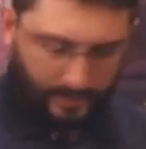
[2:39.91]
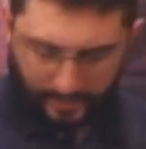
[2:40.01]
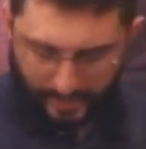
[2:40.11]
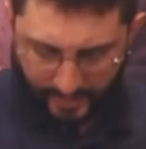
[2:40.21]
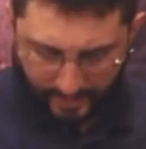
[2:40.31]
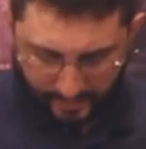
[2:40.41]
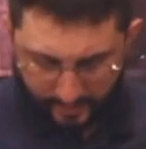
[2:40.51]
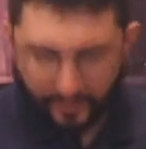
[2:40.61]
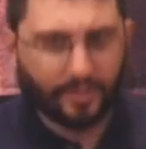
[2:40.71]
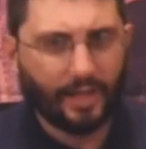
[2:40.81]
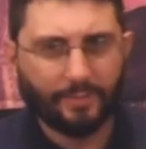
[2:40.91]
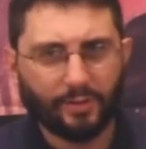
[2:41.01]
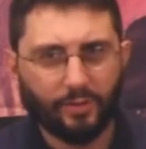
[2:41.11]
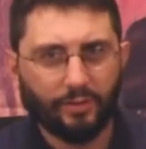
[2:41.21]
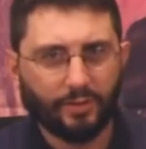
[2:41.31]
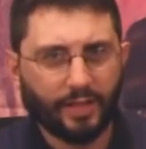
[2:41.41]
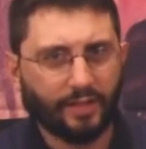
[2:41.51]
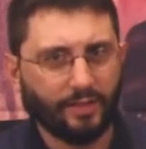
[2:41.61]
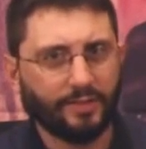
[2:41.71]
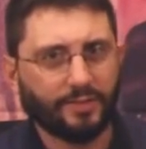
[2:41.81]
Okay? Just absolutely
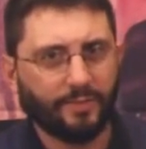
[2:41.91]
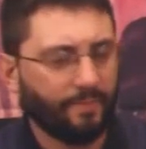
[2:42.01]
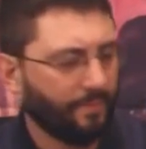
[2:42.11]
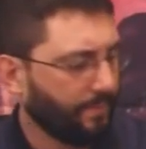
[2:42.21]
ridiculous.